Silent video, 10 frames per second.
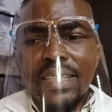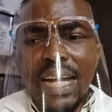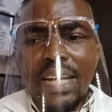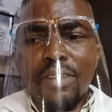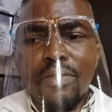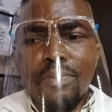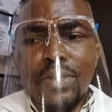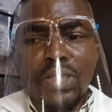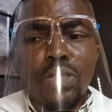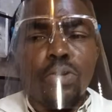the diet of the
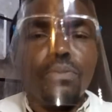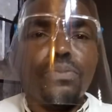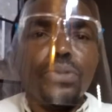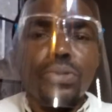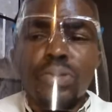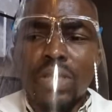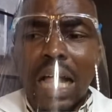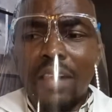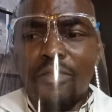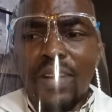patient could boost
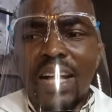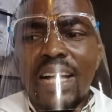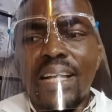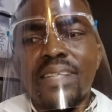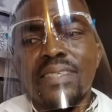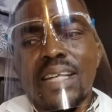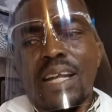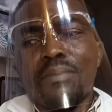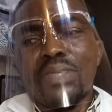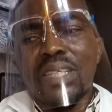alpha
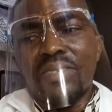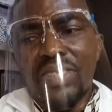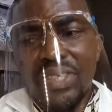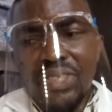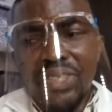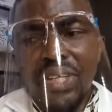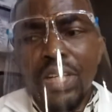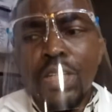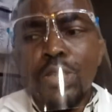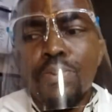enzyme secretase
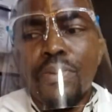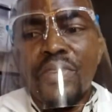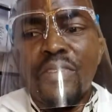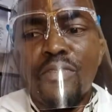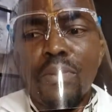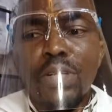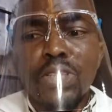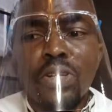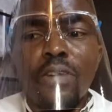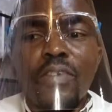to prevent
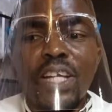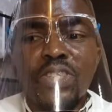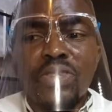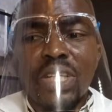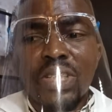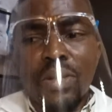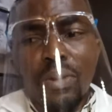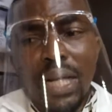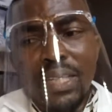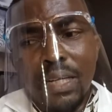formation of
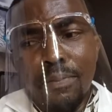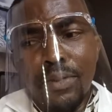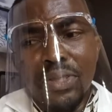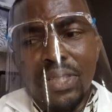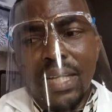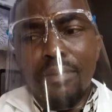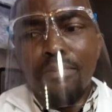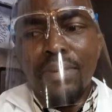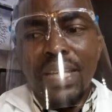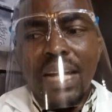extracellular deposit
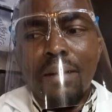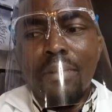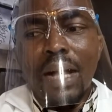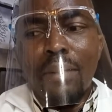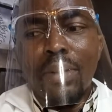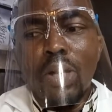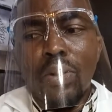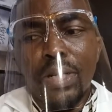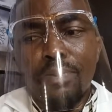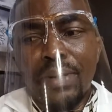and
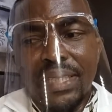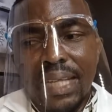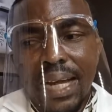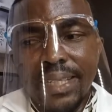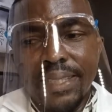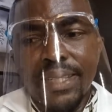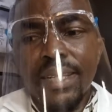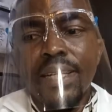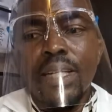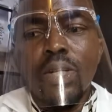amyloid peptides
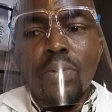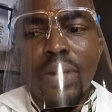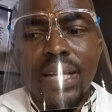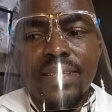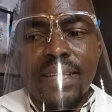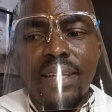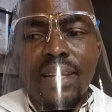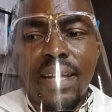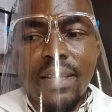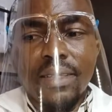known as
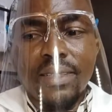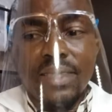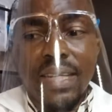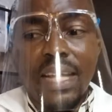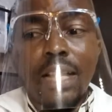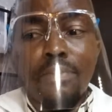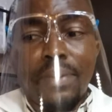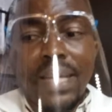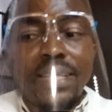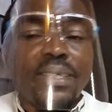senile
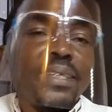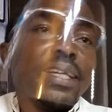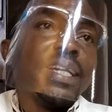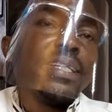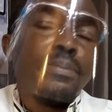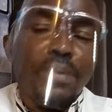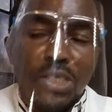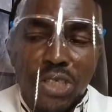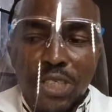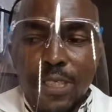plaques in the AD
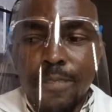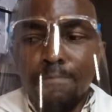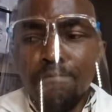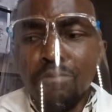patients.